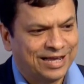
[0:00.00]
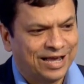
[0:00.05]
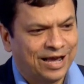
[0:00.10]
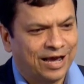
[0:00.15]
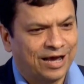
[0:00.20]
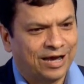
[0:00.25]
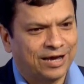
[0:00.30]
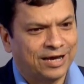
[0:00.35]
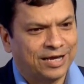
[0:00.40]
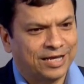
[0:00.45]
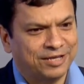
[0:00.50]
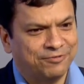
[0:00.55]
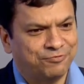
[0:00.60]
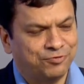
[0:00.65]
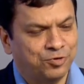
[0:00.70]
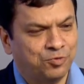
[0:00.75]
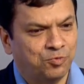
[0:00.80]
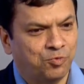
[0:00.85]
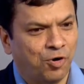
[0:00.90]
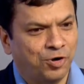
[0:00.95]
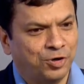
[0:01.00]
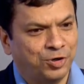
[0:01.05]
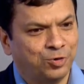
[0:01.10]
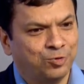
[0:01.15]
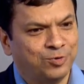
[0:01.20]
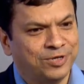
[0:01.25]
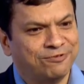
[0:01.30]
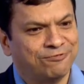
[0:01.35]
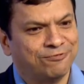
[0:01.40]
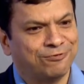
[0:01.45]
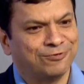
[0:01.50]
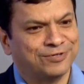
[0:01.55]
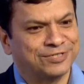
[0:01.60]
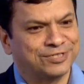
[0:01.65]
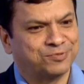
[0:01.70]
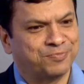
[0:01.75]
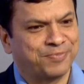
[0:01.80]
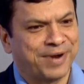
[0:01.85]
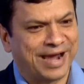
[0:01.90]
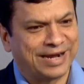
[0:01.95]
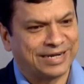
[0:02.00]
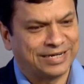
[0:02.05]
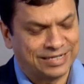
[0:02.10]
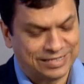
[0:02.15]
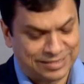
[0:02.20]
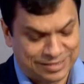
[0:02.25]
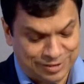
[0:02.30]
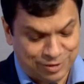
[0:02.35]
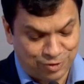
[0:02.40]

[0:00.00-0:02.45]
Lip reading: If you want to influence practice,